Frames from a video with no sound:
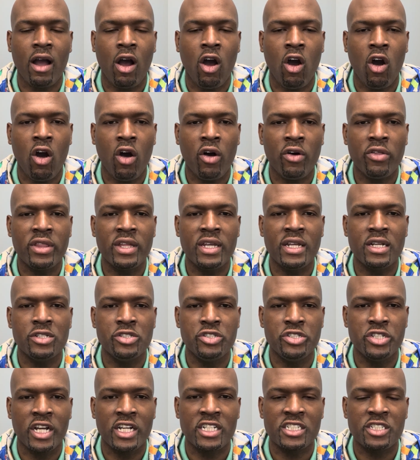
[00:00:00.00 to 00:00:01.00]
all the
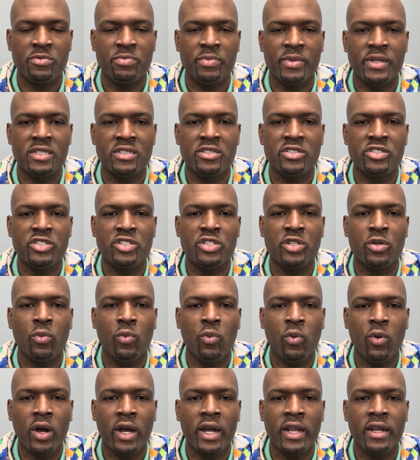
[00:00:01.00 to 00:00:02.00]
adjustments to,
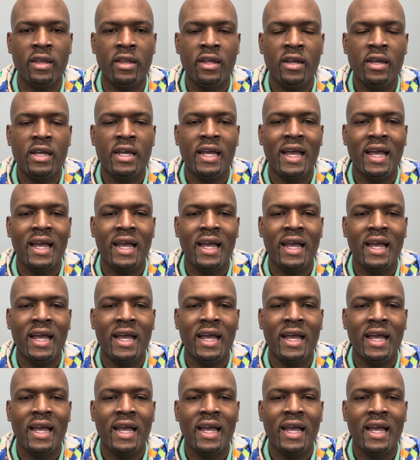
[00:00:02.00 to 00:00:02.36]
one,